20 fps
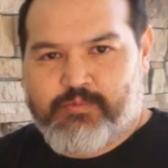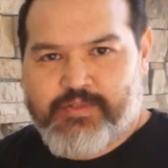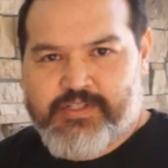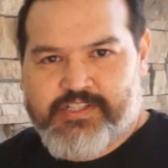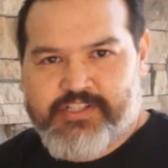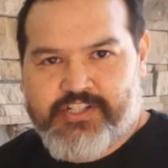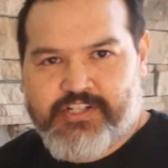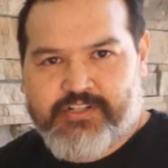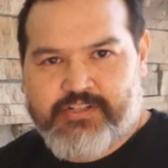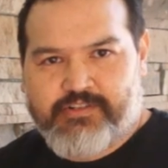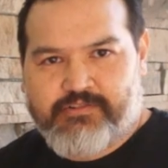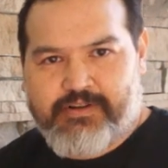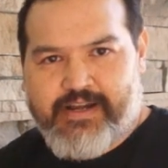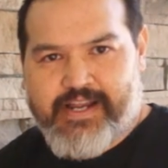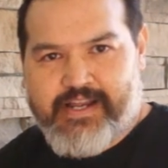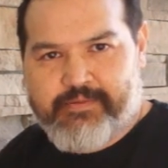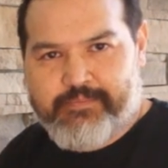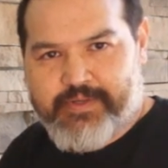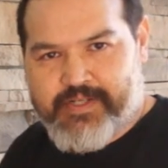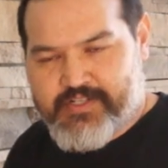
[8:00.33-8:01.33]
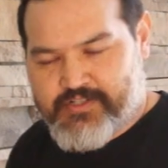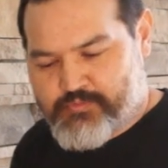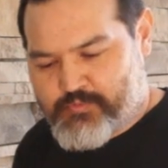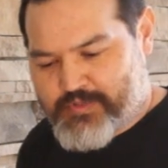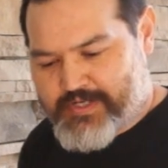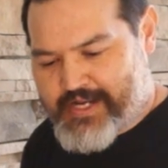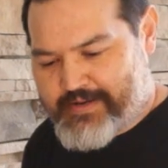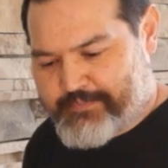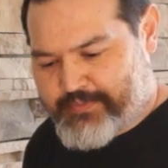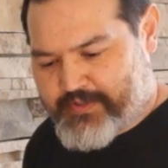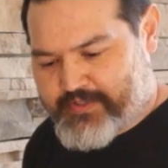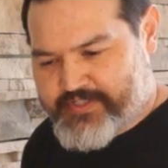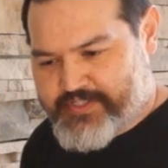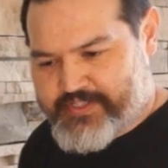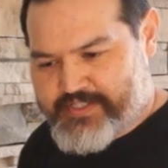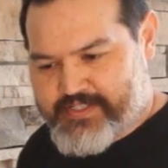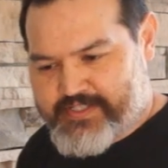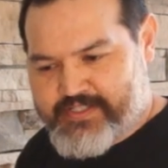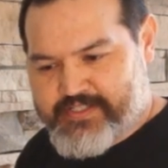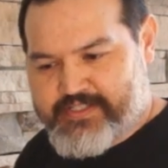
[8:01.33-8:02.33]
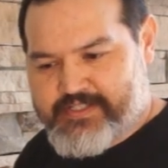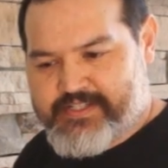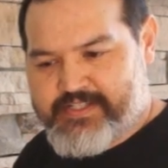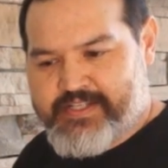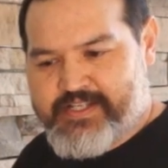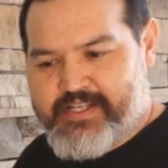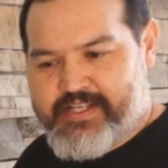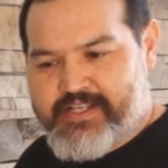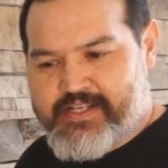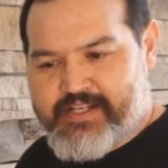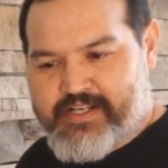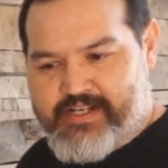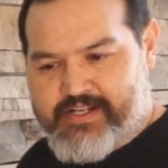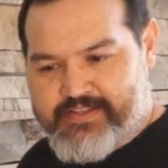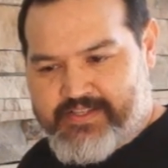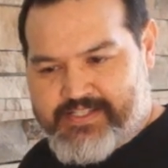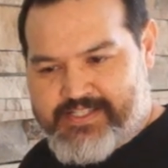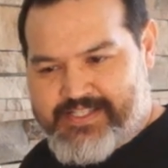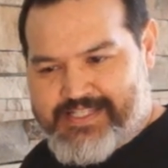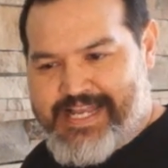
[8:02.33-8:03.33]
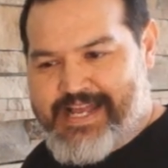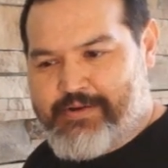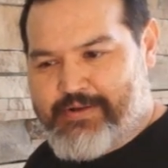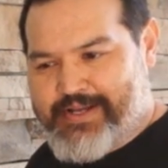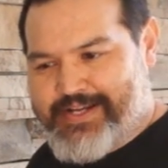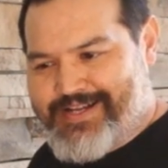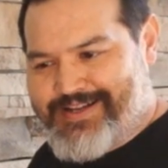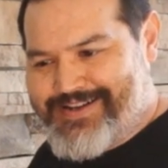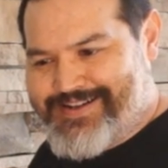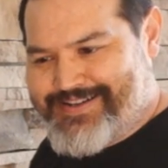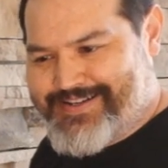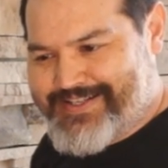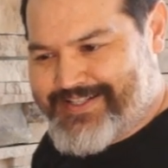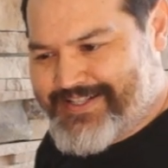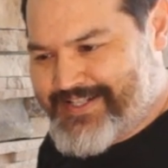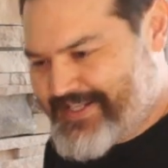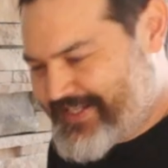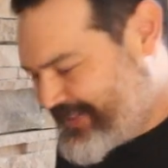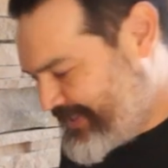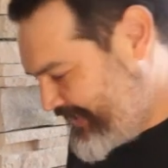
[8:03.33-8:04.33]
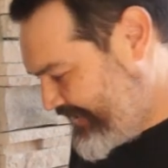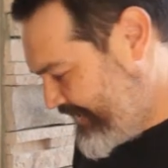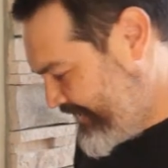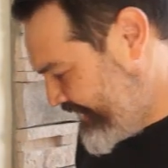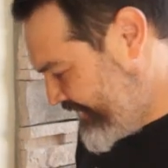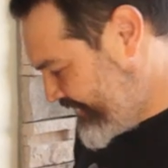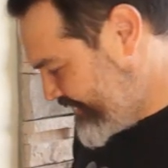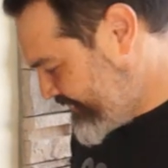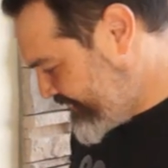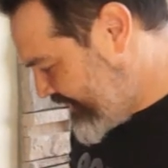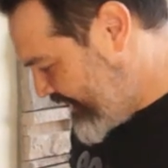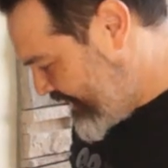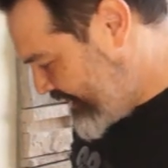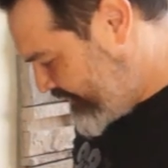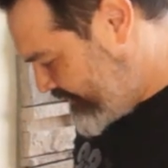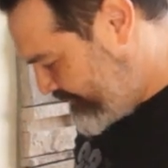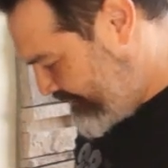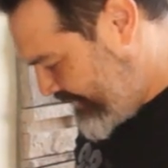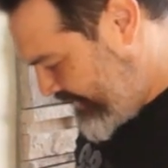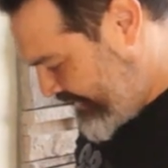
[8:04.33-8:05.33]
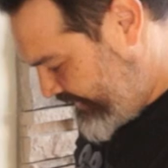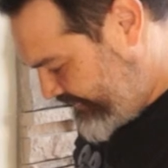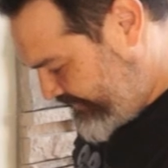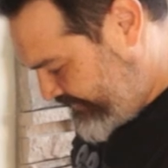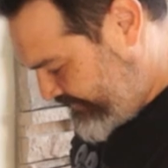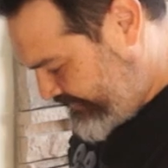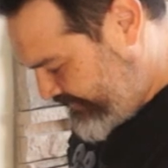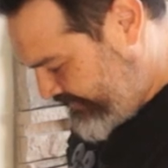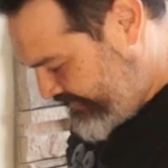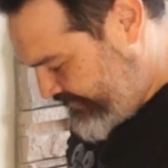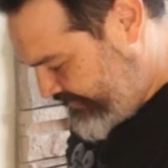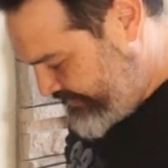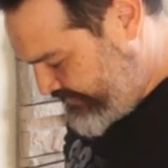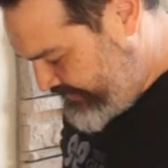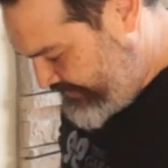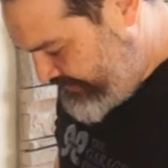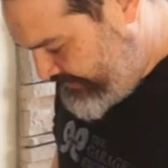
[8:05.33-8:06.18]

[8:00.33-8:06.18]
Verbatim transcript: was turned around because when I purchased this, uh, this is how I got it. It is not correct. The,